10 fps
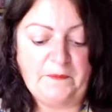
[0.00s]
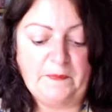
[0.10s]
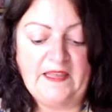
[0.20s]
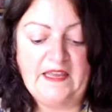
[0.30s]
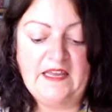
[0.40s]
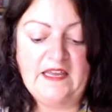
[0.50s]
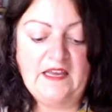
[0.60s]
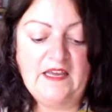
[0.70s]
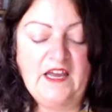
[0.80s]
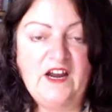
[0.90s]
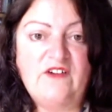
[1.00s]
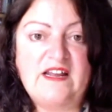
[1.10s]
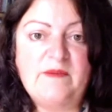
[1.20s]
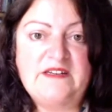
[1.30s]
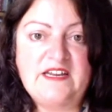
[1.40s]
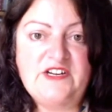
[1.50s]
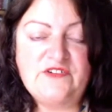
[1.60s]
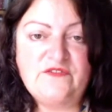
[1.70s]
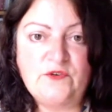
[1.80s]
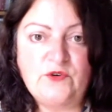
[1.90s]
A
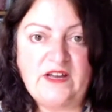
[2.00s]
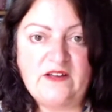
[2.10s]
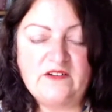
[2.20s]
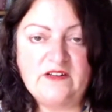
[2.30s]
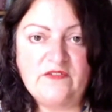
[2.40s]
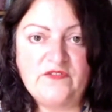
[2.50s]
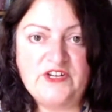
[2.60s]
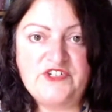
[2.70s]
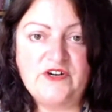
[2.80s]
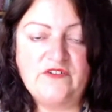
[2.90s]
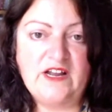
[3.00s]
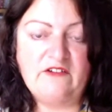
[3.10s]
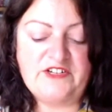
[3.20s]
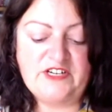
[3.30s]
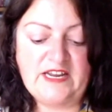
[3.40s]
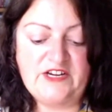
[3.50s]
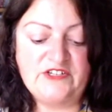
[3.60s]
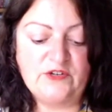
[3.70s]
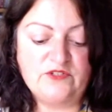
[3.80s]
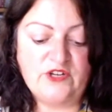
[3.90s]
recommendation for that first year of higher education
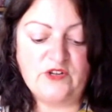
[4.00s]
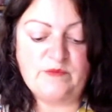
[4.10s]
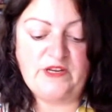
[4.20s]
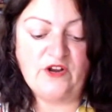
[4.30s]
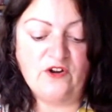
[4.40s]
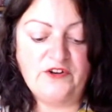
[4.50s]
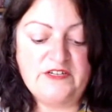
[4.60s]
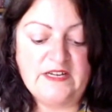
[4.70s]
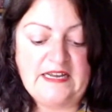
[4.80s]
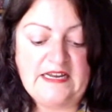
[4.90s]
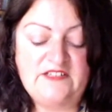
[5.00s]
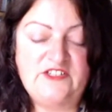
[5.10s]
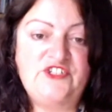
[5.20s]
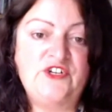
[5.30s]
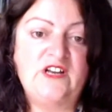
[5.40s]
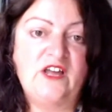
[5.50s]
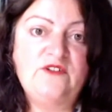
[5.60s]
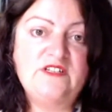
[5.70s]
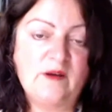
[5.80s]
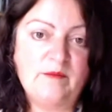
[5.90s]
that also goes beyond is a student
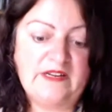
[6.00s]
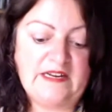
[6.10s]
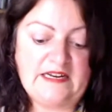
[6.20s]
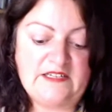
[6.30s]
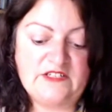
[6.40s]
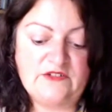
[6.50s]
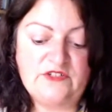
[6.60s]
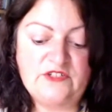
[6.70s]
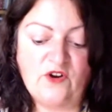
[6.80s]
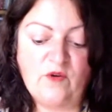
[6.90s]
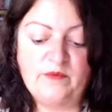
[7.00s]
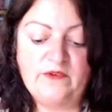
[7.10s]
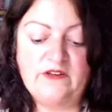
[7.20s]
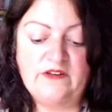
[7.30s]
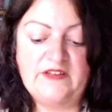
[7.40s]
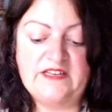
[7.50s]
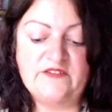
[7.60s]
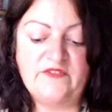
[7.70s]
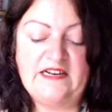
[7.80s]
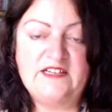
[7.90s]
loans company needs to stop their
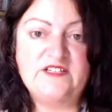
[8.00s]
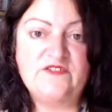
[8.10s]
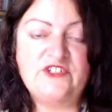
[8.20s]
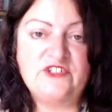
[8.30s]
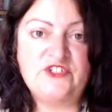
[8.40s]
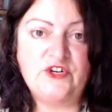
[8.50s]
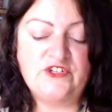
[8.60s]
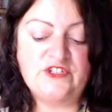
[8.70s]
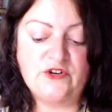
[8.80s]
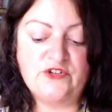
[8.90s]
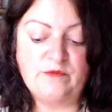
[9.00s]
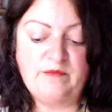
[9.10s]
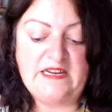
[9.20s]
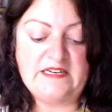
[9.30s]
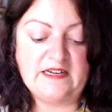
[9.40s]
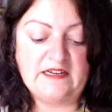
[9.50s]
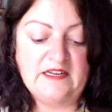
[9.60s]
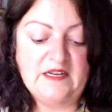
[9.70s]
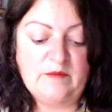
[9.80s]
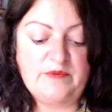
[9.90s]
surveillance of students' social media,
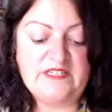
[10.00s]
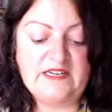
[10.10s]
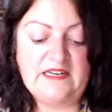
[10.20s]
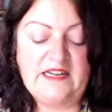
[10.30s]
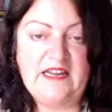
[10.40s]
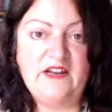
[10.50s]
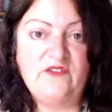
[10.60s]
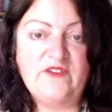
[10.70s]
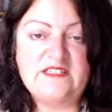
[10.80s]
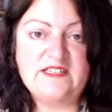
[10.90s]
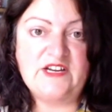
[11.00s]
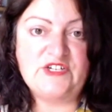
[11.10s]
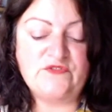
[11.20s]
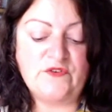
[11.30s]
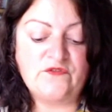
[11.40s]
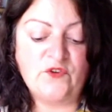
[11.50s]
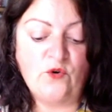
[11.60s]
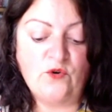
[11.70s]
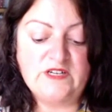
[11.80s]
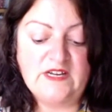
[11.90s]
particularly in investigations for
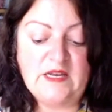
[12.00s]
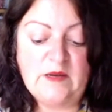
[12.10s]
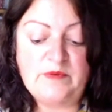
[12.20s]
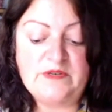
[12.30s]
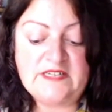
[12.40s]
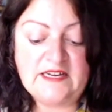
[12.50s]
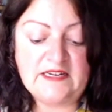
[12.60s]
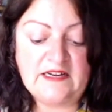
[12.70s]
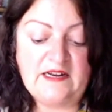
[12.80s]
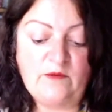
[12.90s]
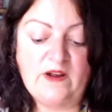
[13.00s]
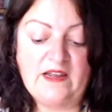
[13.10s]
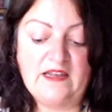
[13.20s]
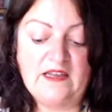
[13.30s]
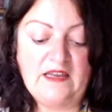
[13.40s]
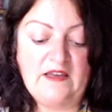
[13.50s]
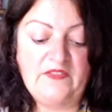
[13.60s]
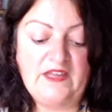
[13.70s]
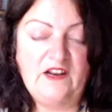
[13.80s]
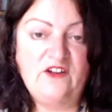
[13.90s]
fraud, particularly where
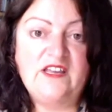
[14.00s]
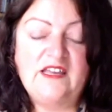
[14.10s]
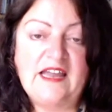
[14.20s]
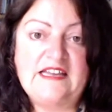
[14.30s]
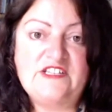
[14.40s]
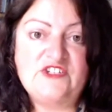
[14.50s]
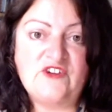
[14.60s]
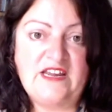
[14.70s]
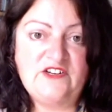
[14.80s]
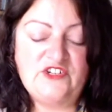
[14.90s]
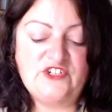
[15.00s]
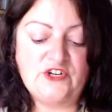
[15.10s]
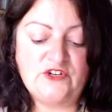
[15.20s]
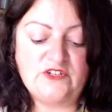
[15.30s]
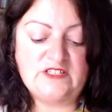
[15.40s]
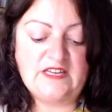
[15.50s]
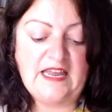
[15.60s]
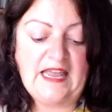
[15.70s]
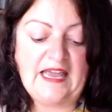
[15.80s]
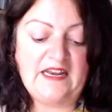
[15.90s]
they're looking at estranged students.
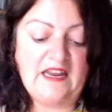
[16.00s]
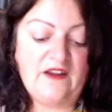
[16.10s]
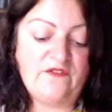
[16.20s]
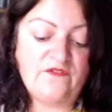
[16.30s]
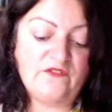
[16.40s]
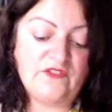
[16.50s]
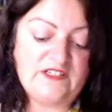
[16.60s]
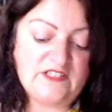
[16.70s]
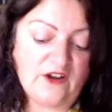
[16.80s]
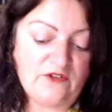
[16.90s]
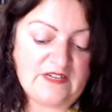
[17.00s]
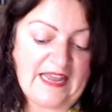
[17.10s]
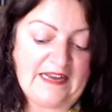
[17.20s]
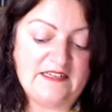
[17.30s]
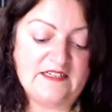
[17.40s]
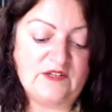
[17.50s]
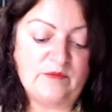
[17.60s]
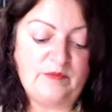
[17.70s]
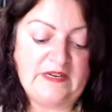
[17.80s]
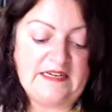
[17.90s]
And if they don't end it
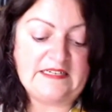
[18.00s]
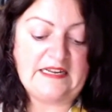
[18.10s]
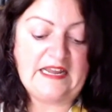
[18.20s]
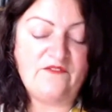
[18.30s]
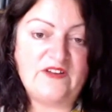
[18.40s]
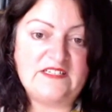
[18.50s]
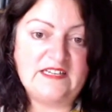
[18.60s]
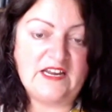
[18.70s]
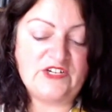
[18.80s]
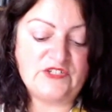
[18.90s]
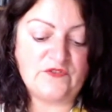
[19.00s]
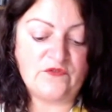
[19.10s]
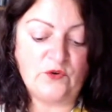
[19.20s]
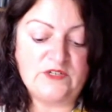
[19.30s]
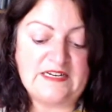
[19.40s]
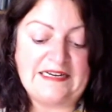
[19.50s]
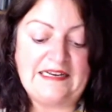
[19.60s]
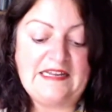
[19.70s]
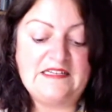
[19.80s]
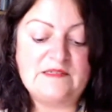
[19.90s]
completely, investigations for fraud at
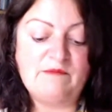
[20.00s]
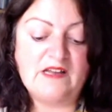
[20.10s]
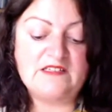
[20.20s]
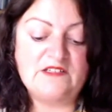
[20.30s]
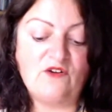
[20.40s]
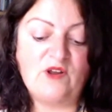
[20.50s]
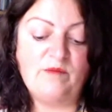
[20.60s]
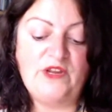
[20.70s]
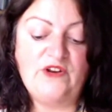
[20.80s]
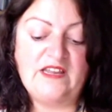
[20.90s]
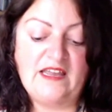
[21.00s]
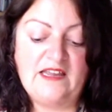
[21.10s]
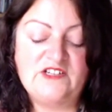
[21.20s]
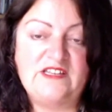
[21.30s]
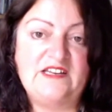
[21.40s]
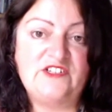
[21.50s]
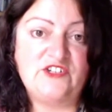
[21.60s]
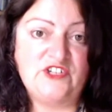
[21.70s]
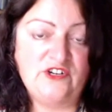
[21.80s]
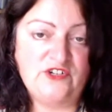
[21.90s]
least must not communicate to the
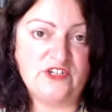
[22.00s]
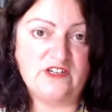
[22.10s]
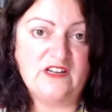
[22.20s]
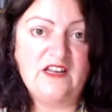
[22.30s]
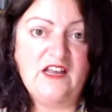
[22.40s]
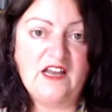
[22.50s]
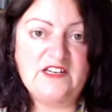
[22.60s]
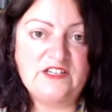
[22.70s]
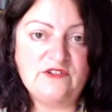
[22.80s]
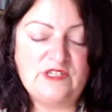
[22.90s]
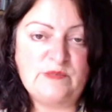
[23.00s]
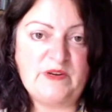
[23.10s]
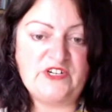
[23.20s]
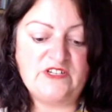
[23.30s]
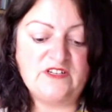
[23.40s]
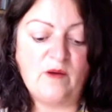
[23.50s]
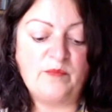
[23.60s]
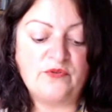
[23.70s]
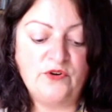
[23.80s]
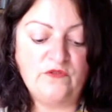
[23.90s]
institution until suspicions are
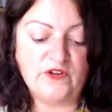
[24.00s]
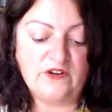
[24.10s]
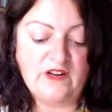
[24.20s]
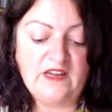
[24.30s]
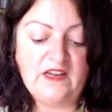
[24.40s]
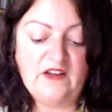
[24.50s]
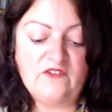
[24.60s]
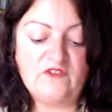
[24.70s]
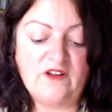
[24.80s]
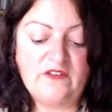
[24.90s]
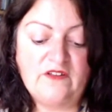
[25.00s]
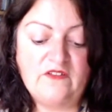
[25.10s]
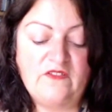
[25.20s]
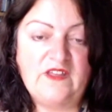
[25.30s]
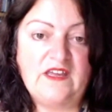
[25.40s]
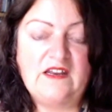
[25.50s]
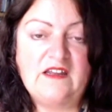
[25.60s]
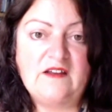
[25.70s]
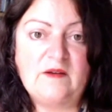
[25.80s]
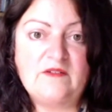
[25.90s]
proven, rather than
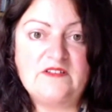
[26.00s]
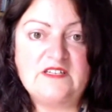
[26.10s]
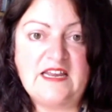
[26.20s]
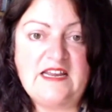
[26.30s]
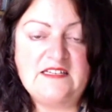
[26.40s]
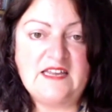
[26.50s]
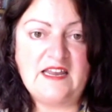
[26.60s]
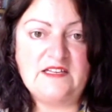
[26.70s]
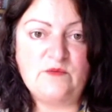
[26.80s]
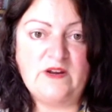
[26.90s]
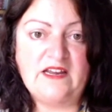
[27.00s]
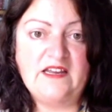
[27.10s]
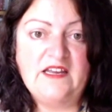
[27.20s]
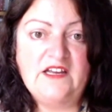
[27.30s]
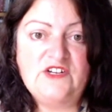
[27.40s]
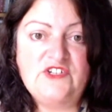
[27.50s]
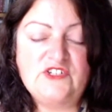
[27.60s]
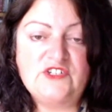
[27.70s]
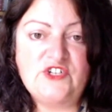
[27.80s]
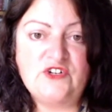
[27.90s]
today's case where
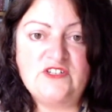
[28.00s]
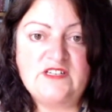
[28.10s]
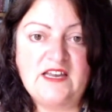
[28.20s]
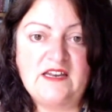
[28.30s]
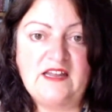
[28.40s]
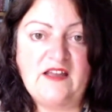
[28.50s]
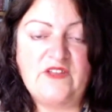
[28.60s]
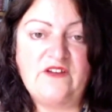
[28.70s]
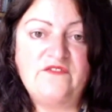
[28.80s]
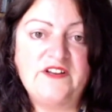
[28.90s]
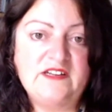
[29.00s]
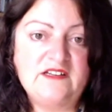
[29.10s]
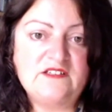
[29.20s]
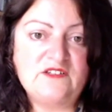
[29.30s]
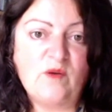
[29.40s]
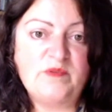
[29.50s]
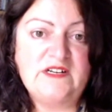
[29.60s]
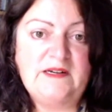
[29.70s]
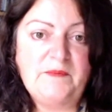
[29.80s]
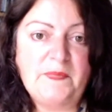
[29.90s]
students can have their funding stopped
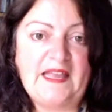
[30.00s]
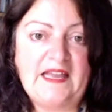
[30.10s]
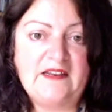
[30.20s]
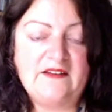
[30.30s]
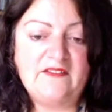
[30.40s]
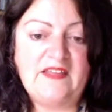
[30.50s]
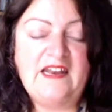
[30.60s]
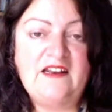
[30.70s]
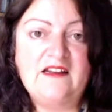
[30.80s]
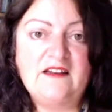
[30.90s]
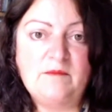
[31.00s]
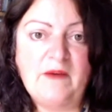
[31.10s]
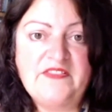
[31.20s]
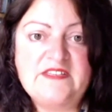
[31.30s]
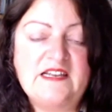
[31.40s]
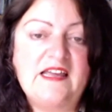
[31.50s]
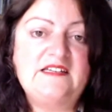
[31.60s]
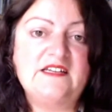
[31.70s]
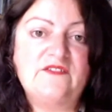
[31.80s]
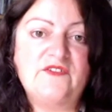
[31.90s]
and then months
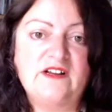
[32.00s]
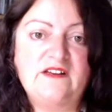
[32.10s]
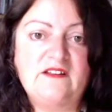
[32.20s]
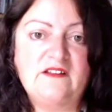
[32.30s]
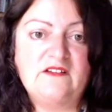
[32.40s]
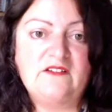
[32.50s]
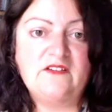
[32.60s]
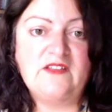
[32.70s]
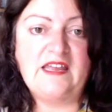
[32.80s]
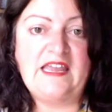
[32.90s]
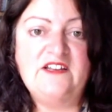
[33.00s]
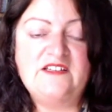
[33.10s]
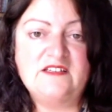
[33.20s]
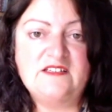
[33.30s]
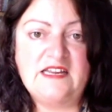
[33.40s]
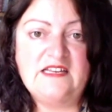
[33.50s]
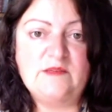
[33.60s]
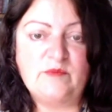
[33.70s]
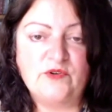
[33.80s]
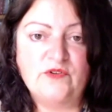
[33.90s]
later find that their innocence is
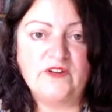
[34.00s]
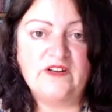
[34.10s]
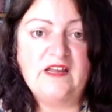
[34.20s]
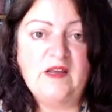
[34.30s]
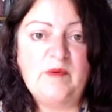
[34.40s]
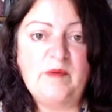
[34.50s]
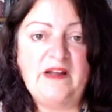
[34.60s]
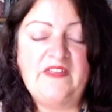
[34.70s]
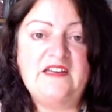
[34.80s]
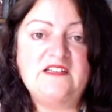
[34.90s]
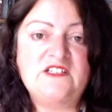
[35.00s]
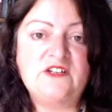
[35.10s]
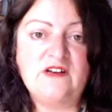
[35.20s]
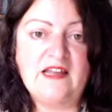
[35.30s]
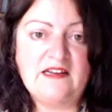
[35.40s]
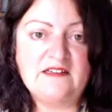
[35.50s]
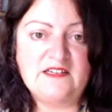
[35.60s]
proven, but by then it's too late.